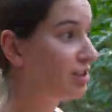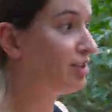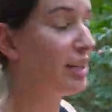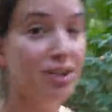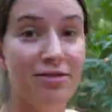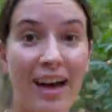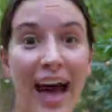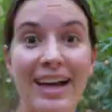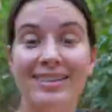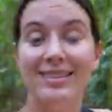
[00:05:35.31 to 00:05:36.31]
such a
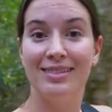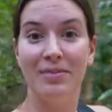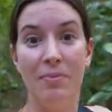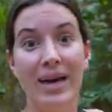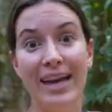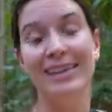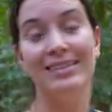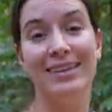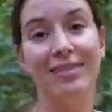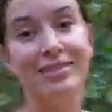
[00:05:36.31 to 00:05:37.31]
vast
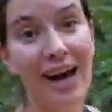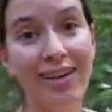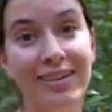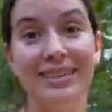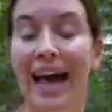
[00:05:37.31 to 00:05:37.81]
maze of tunnels,